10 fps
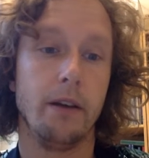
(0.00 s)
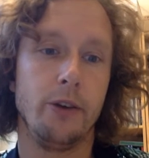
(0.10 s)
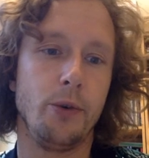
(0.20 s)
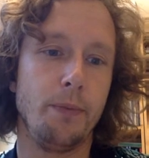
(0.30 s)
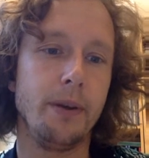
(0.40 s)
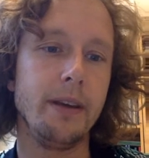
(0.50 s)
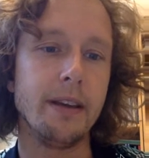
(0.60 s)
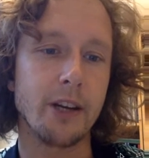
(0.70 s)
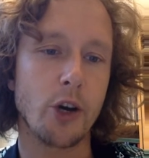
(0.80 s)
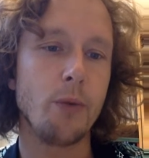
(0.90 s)

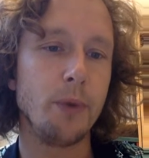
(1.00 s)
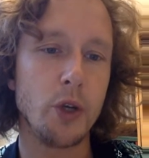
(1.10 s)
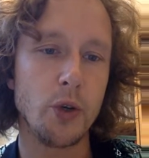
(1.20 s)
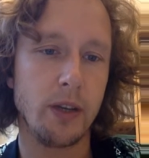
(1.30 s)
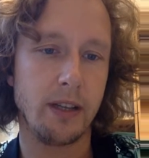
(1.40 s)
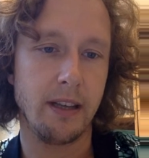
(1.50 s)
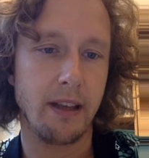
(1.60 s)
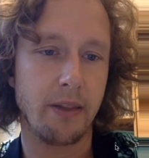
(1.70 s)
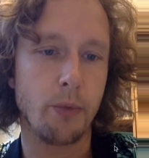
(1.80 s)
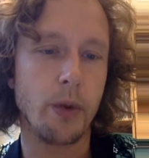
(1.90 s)
European community,
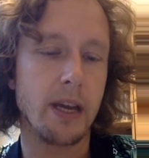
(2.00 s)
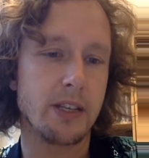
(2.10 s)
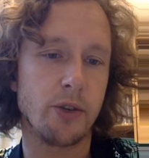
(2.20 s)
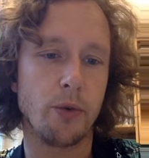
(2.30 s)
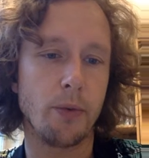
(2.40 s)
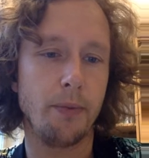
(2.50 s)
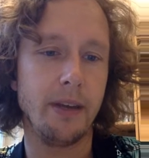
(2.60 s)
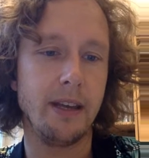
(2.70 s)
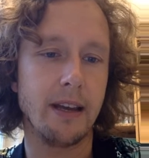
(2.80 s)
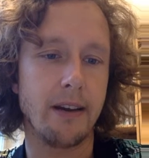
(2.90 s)
that we as
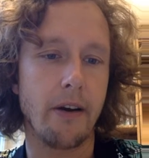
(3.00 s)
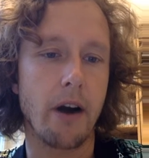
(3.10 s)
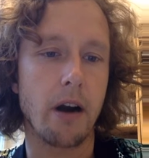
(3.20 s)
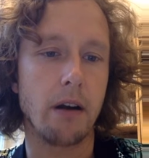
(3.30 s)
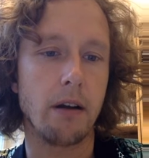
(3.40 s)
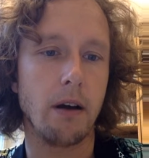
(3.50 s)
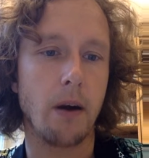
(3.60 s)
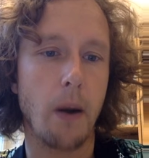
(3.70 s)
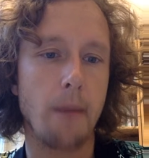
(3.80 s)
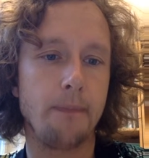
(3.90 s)
European
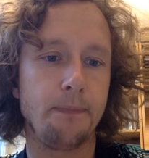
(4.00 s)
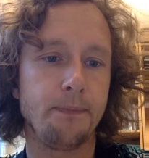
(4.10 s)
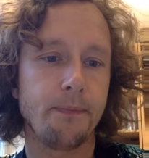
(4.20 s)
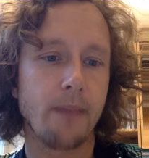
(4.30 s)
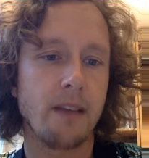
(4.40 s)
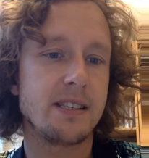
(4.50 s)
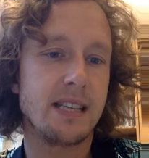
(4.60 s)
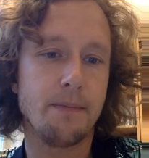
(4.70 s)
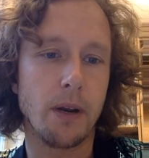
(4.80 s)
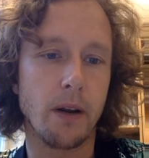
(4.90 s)
are
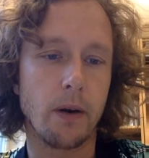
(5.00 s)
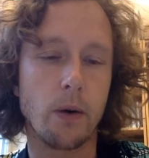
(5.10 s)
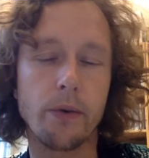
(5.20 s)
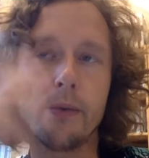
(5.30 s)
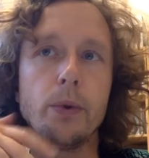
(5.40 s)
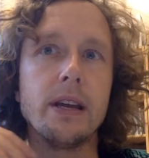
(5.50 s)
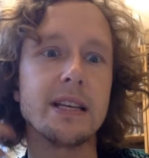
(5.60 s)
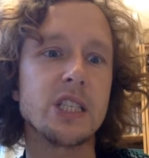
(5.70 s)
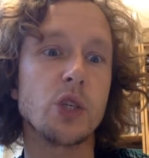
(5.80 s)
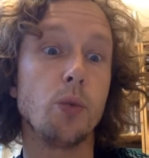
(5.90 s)
similar, or we
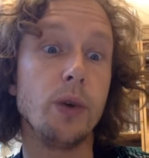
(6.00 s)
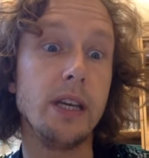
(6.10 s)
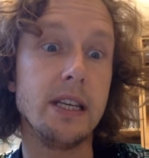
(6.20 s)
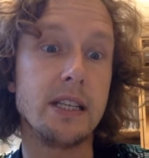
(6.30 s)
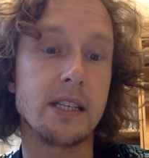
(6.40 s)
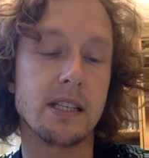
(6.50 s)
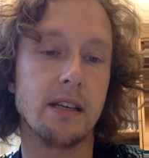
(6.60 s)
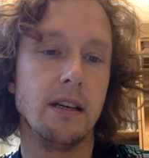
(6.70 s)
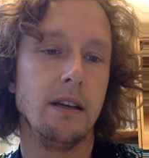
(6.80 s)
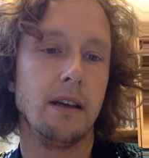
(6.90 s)
as Swedes,
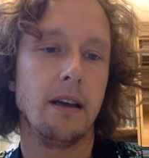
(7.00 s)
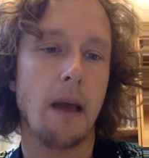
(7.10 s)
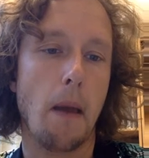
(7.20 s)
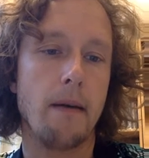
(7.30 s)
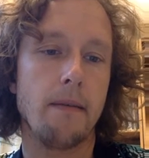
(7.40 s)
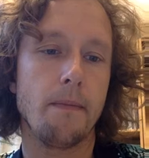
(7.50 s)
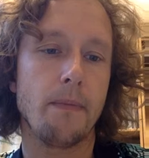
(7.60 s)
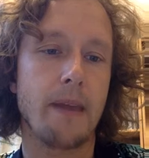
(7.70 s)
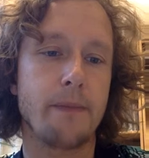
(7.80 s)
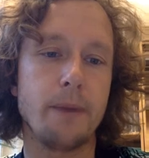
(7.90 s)

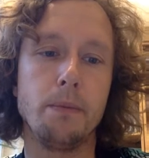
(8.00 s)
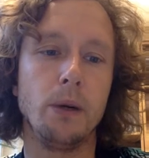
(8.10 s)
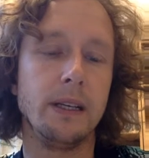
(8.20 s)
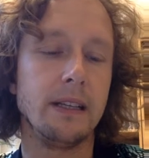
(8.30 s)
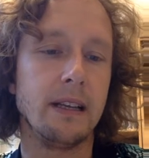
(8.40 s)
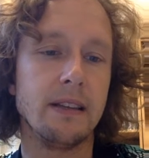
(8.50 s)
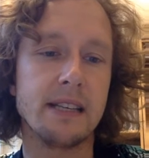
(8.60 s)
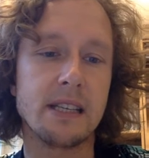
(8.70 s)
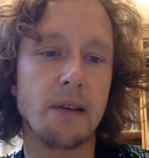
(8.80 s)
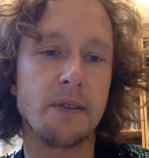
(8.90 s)
that people in the
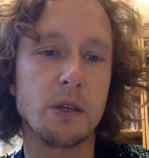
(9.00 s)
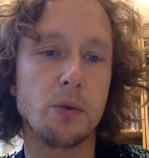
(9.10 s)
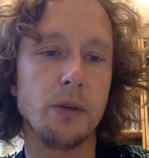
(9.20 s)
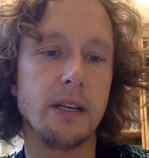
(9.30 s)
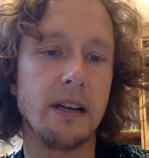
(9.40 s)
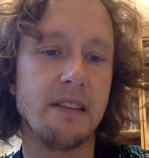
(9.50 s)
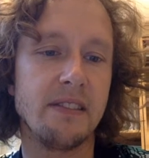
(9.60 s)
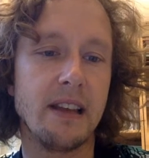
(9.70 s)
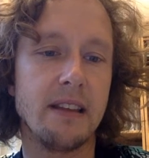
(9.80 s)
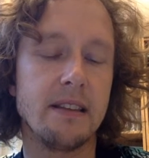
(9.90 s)
south of Sweden
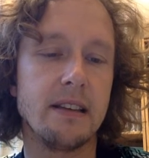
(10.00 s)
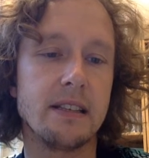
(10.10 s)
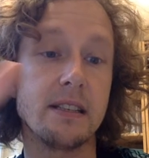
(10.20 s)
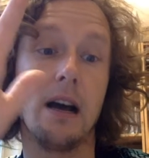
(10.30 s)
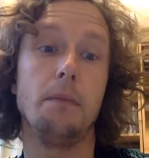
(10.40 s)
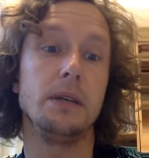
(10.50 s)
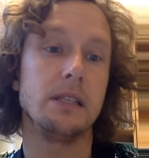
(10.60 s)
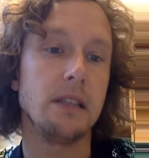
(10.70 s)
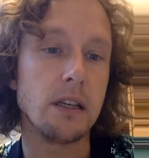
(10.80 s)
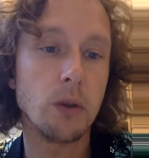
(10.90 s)
and the Samis
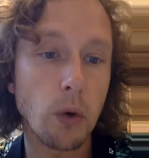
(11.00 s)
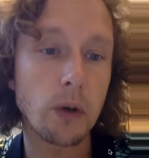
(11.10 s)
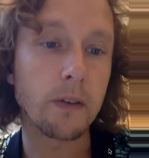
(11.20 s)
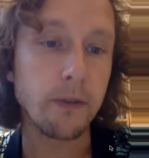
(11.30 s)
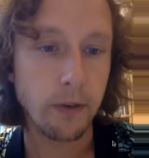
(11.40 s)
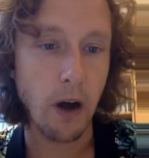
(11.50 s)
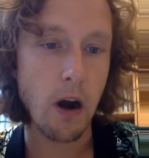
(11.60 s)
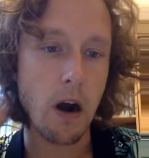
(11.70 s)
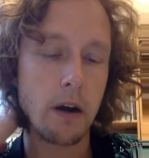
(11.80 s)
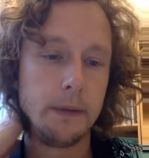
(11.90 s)
in the north
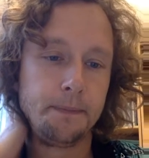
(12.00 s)
are